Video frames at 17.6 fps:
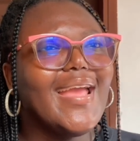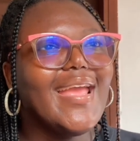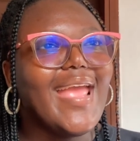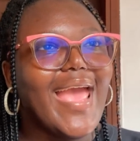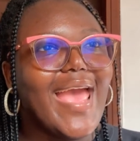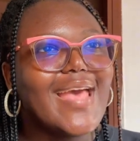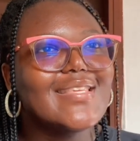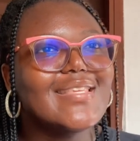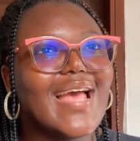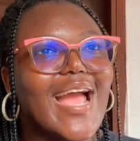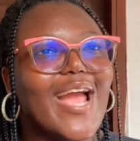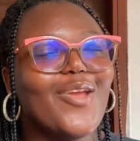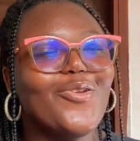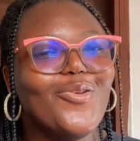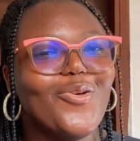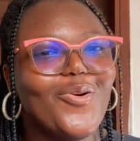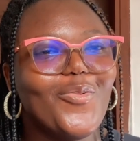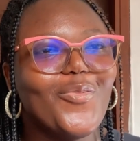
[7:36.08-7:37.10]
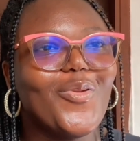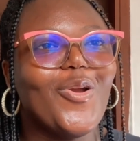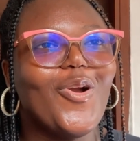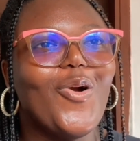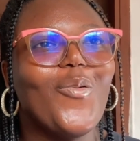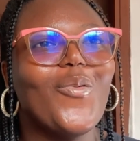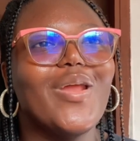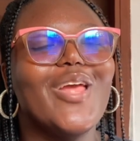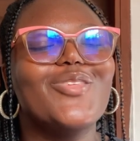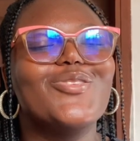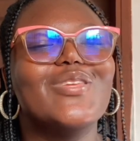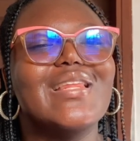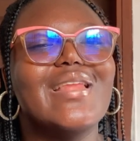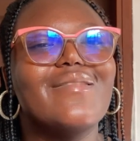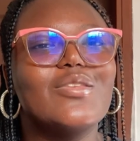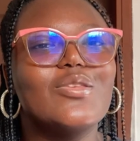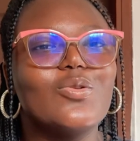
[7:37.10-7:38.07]
Yes, I know we all wanted to
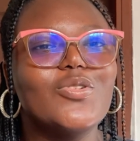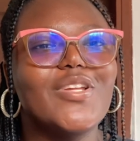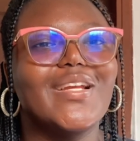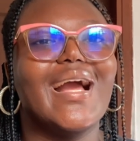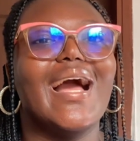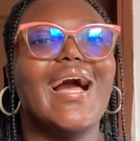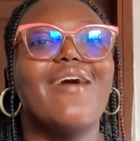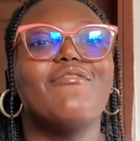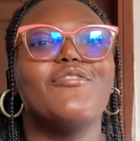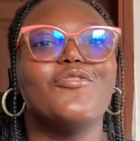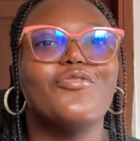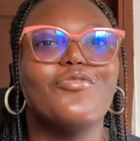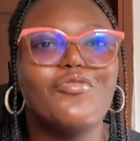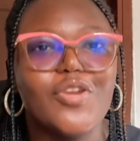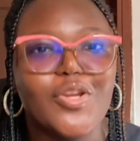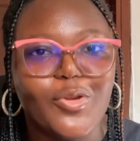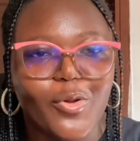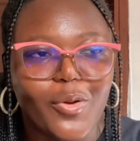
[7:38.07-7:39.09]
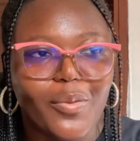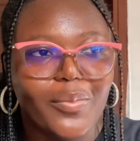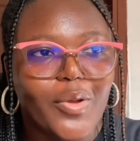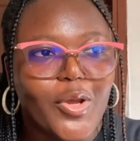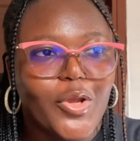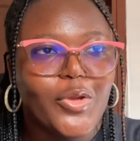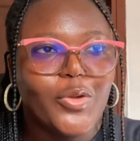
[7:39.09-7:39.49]
leave school so you can have the freedom.